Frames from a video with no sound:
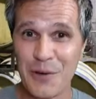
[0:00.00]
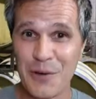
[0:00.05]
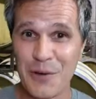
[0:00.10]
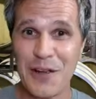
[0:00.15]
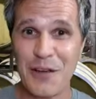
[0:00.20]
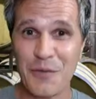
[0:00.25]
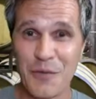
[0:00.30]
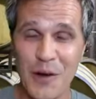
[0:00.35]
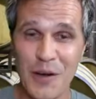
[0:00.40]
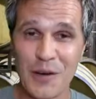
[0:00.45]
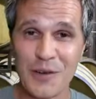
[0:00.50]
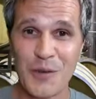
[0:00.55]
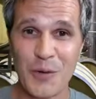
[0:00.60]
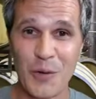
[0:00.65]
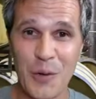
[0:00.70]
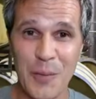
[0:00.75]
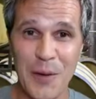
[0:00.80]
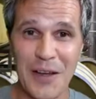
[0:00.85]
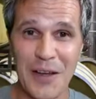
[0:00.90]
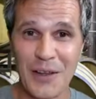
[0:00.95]
Franc is all
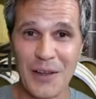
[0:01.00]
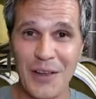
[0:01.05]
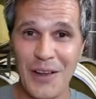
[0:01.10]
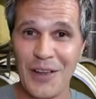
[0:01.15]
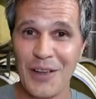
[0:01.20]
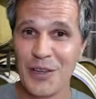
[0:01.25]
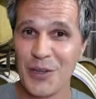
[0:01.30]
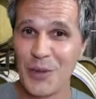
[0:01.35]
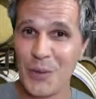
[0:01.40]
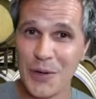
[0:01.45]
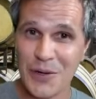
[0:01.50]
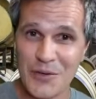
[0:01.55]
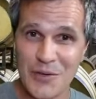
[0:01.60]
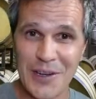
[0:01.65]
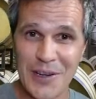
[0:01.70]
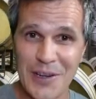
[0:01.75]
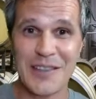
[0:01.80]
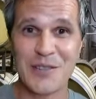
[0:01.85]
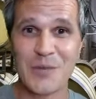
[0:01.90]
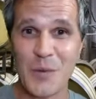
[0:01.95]
about, you want to drink
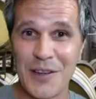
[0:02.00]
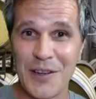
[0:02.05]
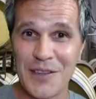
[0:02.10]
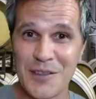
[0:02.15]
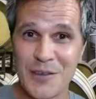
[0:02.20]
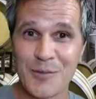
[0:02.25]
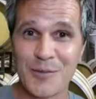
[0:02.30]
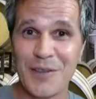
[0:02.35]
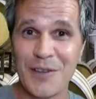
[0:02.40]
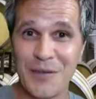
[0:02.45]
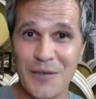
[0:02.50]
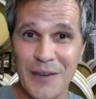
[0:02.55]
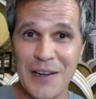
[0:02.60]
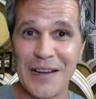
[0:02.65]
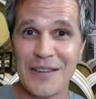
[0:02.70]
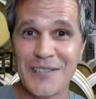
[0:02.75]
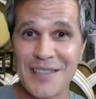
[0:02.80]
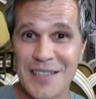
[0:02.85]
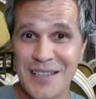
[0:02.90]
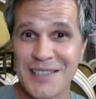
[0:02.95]
these wines three, five,
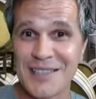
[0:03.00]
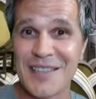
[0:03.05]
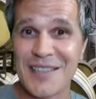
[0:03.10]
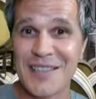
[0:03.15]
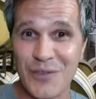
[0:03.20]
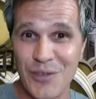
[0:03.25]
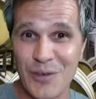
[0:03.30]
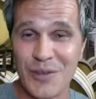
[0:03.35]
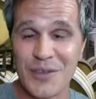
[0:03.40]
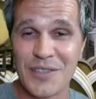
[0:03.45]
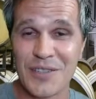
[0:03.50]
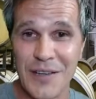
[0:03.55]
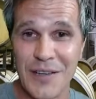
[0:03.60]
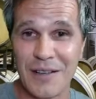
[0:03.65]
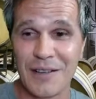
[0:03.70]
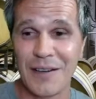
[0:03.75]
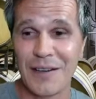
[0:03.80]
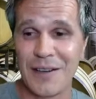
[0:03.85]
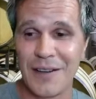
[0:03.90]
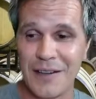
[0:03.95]
six, seven years down the
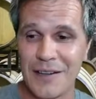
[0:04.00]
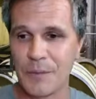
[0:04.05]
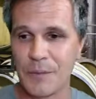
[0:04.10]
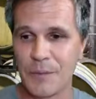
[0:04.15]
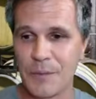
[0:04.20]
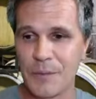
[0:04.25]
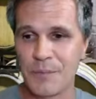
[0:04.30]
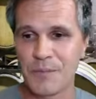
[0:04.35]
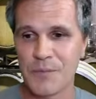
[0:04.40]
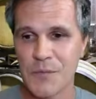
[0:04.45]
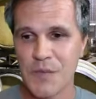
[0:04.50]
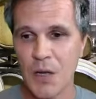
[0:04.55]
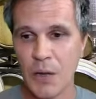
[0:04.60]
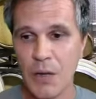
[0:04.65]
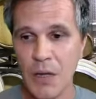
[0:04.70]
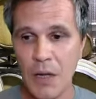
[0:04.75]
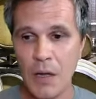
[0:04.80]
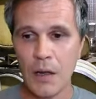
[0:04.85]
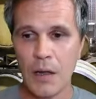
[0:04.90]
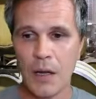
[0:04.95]
line as well. So
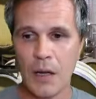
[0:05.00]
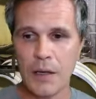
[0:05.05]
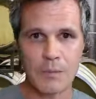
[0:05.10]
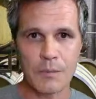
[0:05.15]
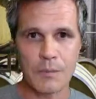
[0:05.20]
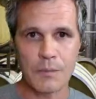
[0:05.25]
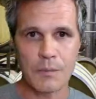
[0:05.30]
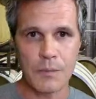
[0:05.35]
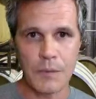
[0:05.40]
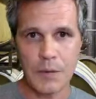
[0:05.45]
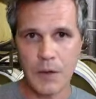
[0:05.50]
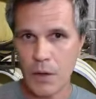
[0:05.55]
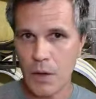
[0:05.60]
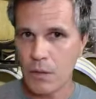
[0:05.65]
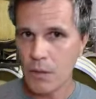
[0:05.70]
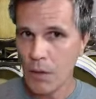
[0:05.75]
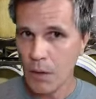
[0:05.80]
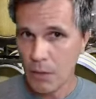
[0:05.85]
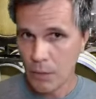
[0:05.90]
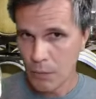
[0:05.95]
again, you know,
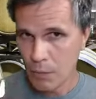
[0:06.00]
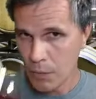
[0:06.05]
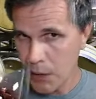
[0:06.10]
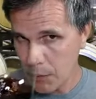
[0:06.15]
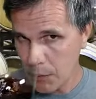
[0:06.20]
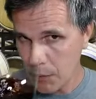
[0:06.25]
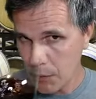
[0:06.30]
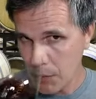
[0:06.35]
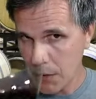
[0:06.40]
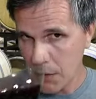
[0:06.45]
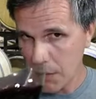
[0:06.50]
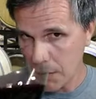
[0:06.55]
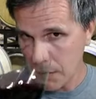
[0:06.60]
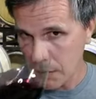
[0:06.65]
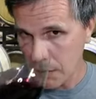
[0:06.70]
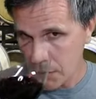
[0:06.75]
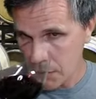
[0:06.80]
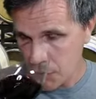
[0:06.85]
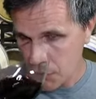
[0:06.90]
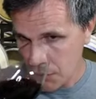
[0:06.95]
really, really
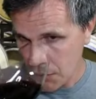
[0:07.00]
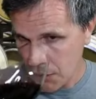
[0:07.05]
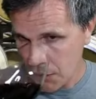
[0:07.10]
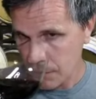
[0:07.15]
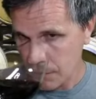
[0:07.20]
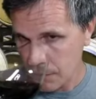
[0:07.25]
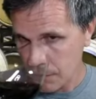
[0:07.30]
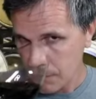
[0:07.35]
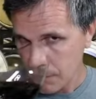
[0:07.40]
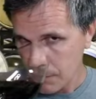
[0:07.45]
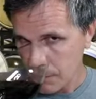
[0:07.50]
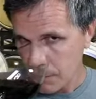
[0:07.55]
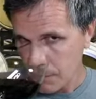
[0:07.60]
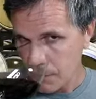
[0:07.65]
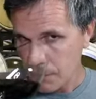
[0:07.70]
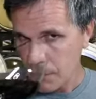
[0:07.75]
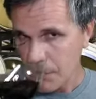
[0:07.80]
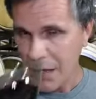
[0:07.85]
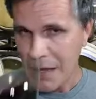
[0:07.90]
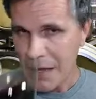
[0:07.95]
intriguing,
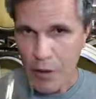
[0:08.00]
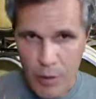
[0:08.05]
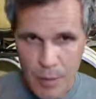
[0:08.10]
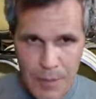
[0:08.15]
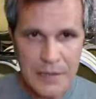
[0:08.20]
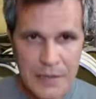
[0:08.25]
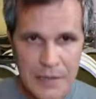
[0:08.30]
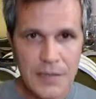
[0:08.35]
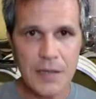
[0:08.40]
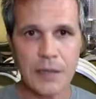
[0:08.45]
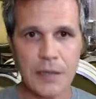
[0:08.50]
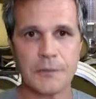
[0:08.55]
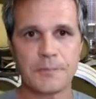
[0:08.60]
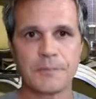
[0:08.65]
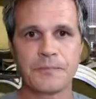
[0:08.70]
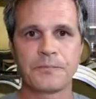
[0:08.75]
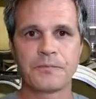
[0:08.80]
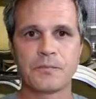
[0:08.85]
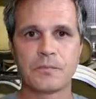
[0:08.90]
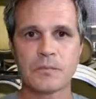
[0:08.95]
aromatic,
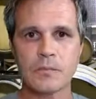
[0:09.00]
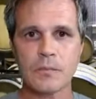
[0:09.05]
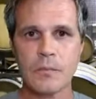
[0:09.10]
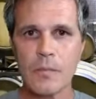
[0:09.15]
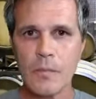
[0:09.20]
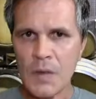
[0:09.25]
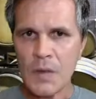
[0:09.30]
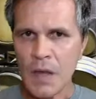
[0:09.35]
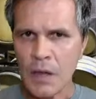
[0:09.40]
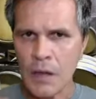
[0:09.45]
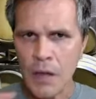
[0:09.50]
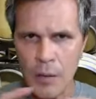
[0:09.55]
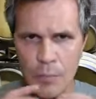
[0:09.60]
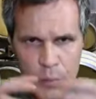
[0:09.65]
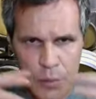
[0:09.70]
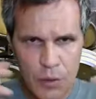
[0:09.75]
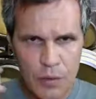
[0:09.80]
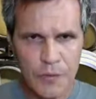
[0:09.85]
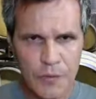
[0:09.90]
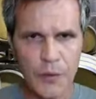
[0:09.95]
um,
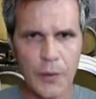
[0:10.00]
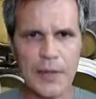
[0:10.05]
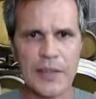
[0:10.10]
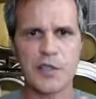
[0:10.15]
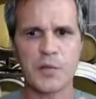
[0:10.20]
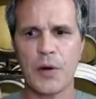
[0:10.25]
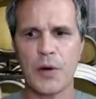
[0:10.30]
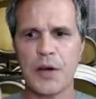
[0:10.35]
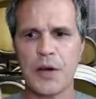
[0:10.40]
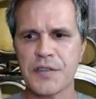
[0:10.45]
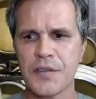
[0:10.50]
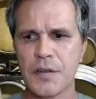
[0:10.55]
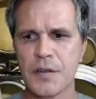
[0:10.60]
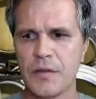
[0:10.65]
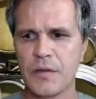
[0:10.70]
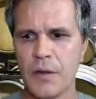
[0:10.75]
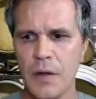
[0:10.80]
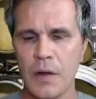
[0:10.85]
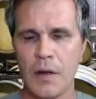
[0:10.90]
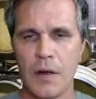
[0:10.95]
beautifully
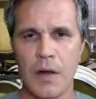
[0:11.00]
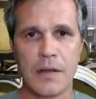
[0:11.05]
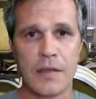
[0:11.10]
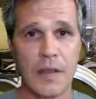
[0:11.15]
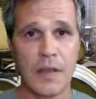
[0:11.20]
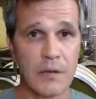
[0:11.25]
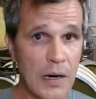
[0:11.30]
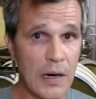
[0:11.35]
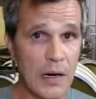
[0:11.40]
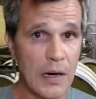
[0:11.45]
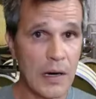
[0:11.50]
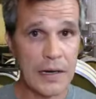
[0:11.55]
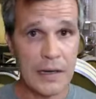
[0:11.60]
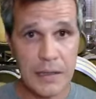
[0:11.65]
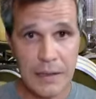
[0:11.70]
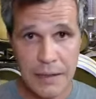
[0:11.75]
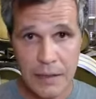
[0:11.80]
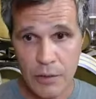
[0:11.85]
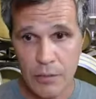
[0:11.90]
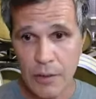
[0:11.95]
expressive. I think
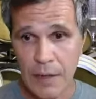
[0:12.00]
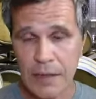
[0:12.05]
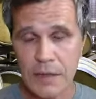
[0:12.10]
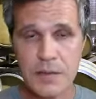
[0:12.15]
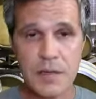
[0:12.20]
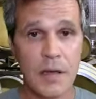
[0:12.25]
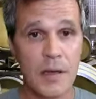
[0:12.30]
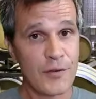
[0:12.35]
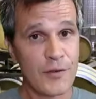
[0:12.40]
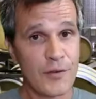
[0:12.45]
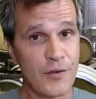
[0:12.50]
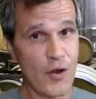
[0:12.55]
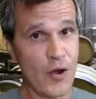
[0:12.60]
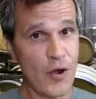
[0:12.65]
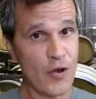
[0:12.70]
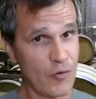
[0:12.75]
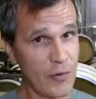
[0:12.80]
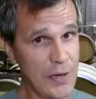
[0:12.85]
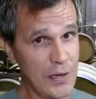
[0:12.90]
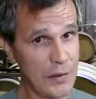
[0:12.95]
varietally correct. No
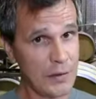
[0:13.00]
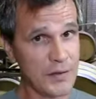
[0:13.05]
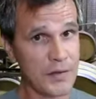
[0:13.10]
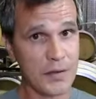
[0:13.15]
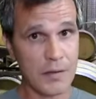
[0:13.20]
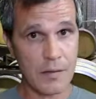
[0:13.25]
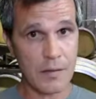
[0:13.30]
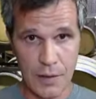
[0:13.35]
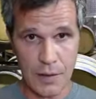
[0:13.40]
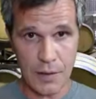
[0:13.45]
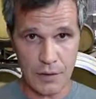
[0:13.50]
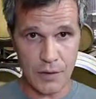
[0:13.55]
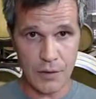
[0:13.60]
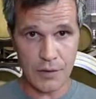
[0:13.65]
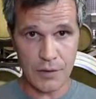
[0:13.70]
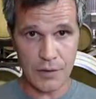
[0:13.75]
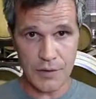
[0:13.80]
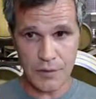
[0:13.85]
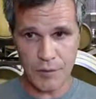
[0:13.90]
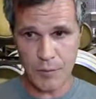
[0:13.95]
greenness. Thank
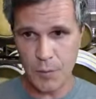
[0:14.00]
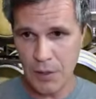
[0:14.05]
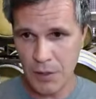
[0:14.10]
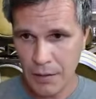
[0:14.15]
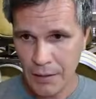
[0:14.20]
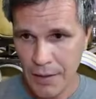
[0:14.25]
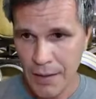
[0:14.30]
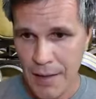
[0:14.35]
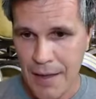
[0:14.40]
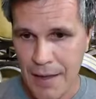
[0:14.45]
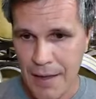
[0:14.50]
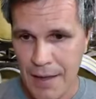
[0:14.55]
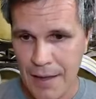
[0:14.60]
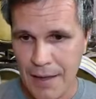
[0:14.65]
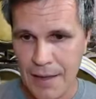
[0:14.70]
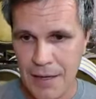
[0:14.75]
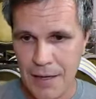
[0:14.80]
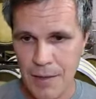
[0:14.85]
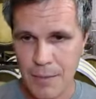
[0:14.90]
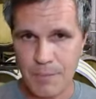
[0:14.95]
goodness for me.
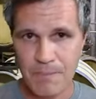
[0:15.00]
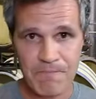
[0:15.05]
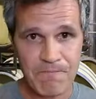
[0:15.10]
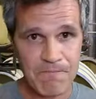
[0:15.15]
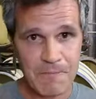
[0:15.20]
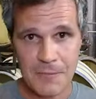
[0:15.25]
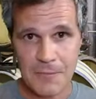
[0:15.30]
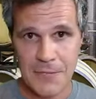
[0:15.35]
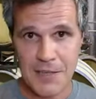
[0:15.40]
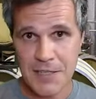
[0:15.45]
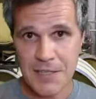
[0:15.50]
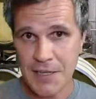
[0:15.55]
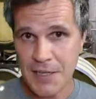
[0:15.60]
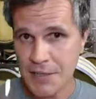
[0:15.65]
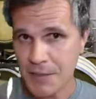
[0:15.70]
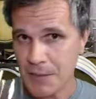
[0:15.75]
Um, let's taste it.